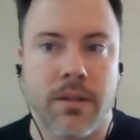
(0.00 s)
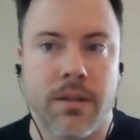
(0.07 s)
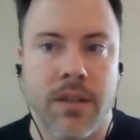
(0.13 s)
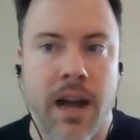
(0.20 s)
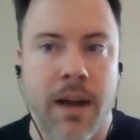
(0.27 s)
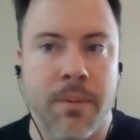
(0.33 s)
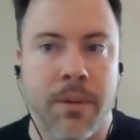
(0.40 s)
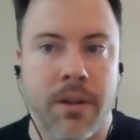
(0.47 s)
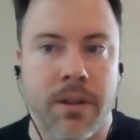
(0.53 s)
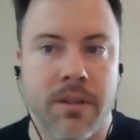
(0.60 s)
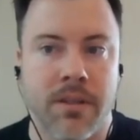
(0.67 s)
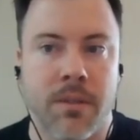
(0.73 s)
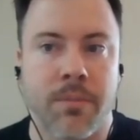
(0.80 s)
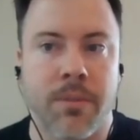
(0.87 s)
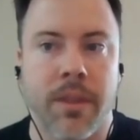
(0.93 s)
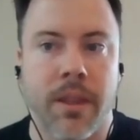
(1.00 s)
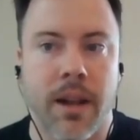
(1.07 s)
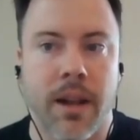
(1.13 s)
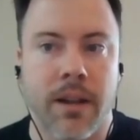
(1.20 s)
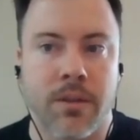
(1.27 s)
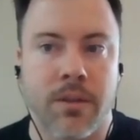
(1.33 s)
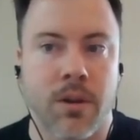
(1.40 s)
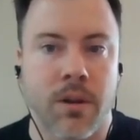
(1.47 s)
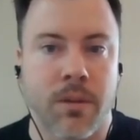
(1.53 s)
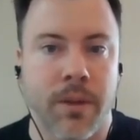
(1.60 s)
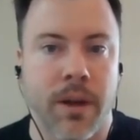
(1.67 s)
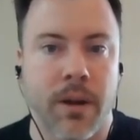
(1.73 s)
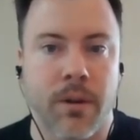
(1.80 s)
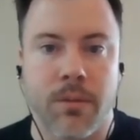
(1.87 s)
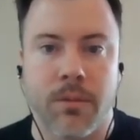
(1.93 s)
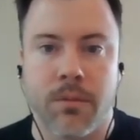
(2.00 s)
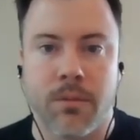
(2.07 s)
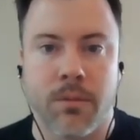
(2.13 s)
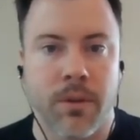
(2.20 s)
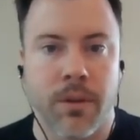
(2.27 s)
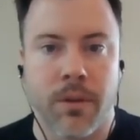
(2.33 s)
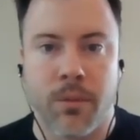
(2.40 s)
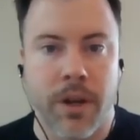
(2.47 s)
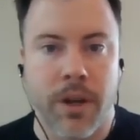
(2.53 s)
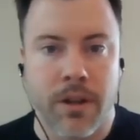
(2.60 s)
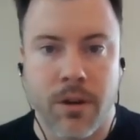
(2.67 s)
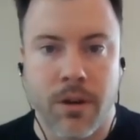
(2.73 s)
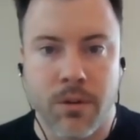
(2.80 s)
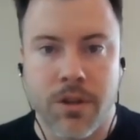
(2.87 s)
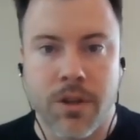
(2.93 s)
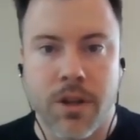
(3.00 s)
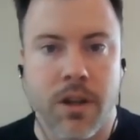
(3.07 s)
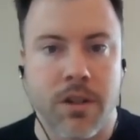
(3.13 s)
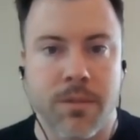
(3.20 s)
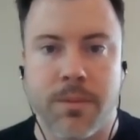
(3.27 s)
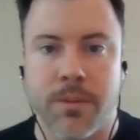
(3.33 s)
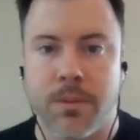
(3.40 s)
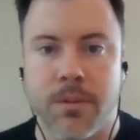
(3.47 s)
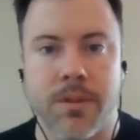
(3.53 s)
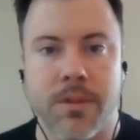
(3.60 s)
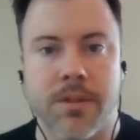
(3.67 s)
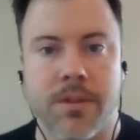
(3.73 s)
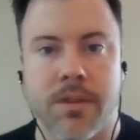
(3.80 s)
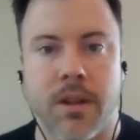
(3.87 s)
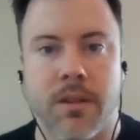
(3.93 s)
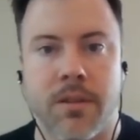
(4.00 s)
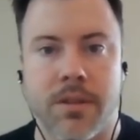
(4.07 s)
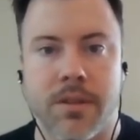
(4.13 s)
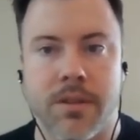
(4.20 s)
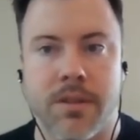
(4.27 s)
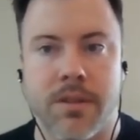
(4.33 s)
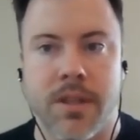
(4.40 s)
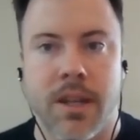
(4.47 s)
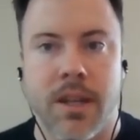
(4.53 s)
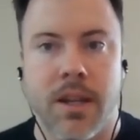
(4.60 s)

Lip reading: topic, and something that I talk about when I coach entrepreneurs and stuff is